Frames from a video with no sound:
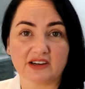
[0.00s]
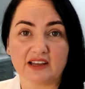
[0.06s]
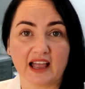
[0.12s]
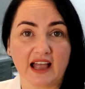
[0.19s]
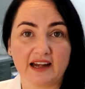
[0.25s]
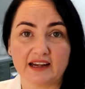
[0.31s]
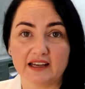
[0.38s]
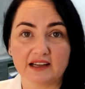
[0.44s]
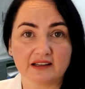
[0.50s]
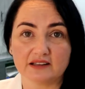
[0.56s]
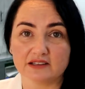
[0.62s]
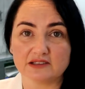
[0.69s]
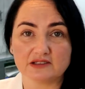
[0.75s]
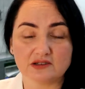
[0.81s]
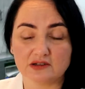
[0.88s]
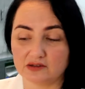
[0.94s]
organic,
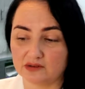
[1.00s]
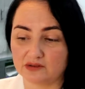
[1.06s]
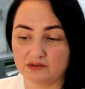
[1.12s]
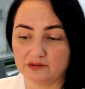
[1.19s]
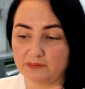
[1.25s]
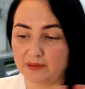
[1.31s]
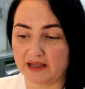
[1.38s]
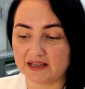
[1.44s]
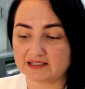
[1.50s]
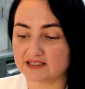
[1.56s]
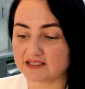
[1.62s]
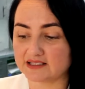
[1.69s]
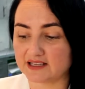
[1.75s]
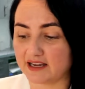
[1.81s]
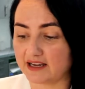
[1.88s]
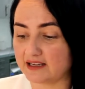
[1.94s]
there's no
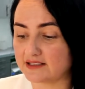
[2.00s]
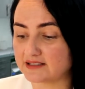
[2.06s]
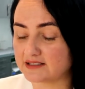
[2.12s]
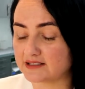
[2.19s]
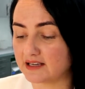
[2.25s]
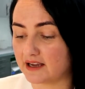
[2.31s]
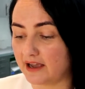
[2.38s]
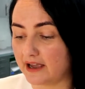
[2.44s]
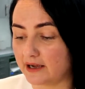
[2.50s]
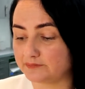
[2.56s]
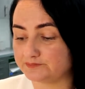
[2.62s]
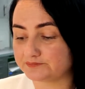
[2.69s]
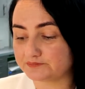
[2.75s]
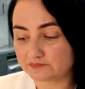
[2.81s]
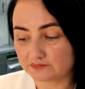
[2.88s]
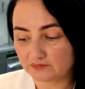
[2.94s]
pesticides
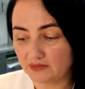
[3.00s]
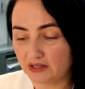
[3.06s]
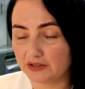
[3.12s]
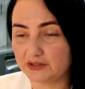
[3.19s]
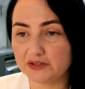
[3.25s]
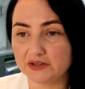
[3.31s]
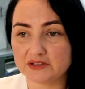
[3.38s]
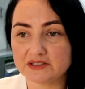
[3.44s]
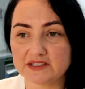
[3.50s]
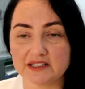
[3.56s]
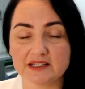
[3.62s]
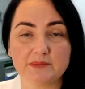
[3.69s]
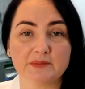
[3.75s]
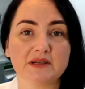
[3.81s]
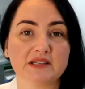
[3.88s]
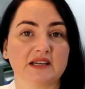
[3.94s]
used in
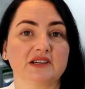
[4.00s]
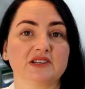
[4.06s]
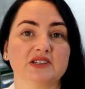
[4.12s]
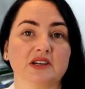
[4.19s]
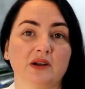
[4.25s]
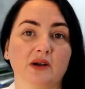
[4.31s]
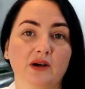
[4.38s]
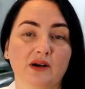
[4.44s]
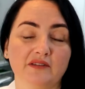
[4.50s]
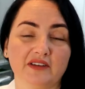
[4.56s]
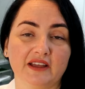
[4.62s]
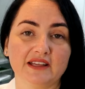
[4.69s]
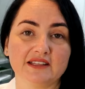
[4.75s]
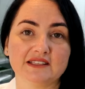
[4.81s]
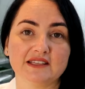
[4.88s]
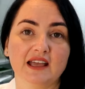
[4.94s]
the production of
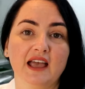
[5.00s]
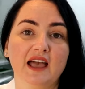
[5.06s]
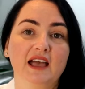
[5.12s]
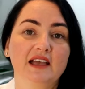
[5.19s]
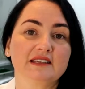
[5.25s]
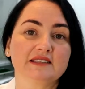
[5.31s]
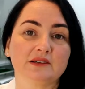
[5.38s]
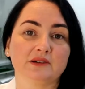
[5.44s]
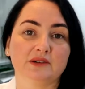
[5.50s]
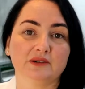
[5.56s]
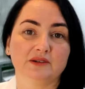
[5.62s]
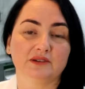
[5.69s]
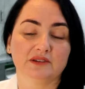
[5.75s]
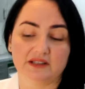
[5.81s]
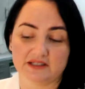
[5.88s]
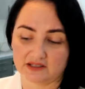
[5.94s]
it,
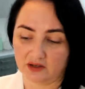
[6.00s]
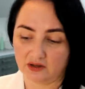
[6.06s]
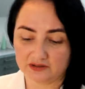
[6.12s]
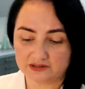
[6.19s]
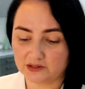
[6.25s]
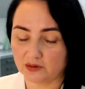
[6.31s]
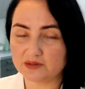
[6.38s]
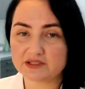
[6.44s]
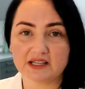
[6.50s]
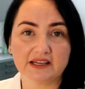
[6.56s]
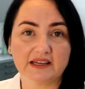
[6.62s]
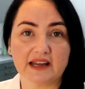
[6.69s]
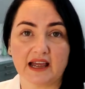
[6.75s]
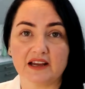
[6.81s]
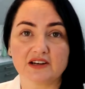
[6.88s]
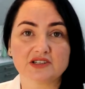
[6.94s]
so it's all totally
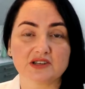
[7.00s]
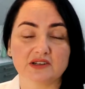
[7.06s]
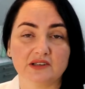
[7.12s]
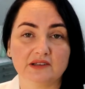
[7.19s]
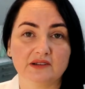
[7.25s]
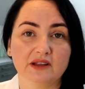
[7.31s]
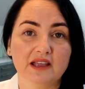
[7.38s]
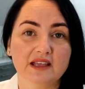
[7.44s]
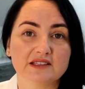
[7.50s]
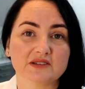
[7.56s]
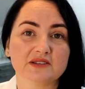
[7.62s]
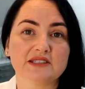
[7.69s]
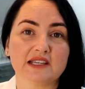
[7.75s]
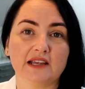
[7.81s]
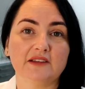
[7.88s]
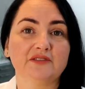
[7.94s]
natural, so
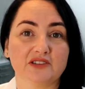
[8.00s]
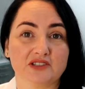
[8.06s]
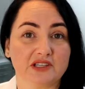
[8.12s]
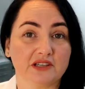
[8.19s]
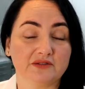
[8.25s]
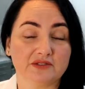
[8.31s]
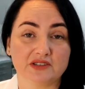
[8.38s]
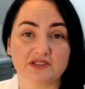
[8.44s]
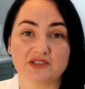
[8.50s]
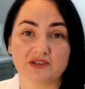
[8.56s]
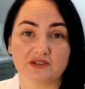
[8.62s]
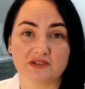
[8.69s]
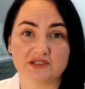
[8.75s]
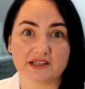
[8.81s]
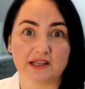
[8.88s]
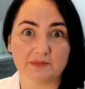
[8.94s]
safe for children to
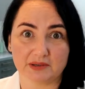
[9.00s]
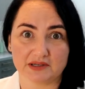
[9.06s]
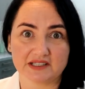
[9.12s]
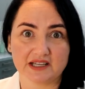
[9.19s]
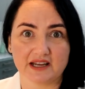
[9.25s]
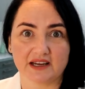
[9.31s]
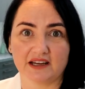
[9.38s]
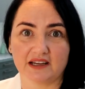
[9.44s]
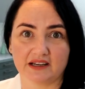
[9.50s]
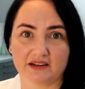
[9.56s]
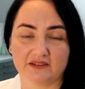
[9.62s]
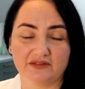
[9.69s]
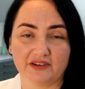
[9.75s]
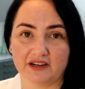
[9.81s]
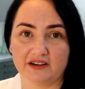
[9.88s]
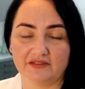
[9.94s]
use in
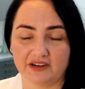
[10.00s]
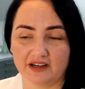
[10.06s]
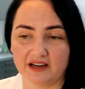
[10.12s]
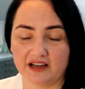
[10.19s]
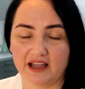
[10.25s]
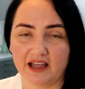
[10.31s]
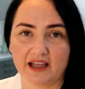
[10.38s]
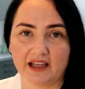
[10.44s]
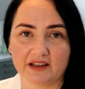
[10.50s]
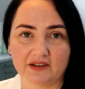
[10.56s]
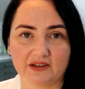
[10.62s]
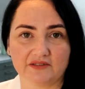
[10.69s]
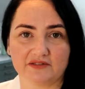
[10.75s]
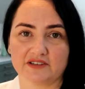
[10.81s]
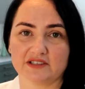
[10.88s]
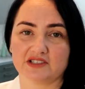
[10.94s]
particular. Very, very
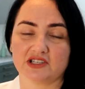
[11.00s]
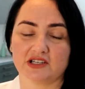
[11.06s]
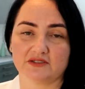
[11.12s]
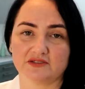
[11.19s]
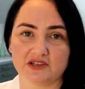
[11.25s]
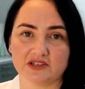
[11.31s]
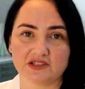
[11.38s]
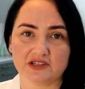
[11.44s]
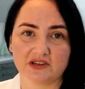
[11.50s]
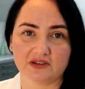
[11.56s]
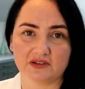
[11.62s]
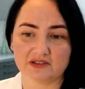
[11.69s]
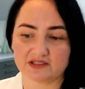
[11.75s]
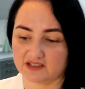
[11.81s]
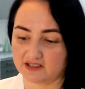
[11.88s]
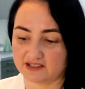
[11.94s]
good for children to
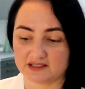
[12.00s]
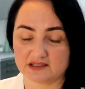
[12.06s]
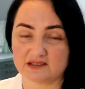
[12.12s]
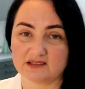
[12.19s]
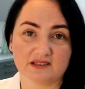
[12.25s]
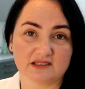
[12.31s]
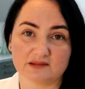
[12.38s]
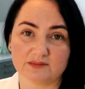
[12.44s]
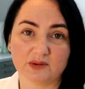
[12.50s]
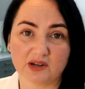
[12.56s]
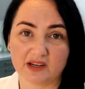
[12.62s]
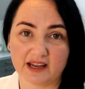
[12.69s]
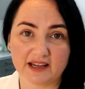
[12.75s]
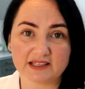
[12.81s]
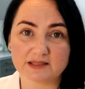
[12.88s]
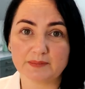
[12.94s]
use, because it's more or
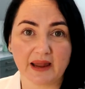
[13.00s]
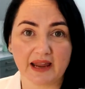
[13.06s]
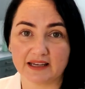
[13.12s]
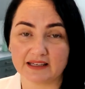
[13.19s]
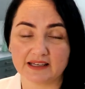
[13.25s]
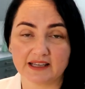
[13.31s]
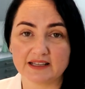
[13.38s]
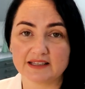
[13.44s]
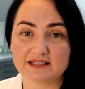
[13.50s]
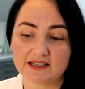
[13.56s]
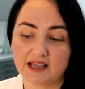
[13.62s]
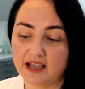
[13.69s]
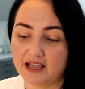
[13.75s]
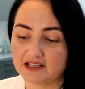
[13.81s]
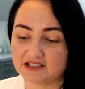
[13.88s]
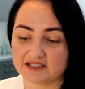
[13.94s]
less painless.
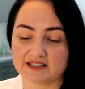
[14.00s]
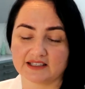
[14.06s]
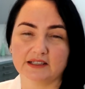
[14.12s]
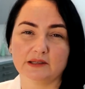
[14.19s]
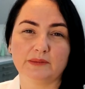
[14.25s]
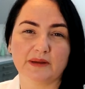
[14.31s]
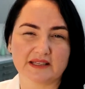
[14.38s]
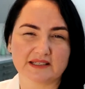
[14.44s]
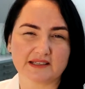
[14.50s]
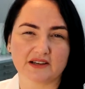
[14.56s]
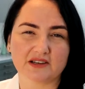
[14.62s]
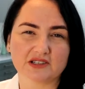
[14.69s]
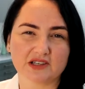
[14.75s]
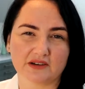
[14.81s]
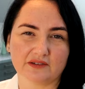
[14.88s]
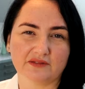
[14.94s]
It's just a little bit of
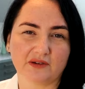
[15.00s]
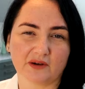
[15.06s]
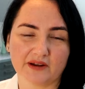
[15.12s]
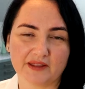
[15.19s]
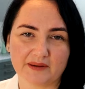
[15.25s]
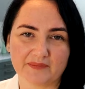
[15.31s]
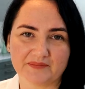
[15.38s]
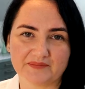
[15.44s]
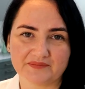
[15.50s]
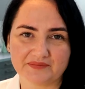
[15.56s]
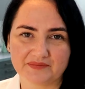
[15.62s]
suction for them.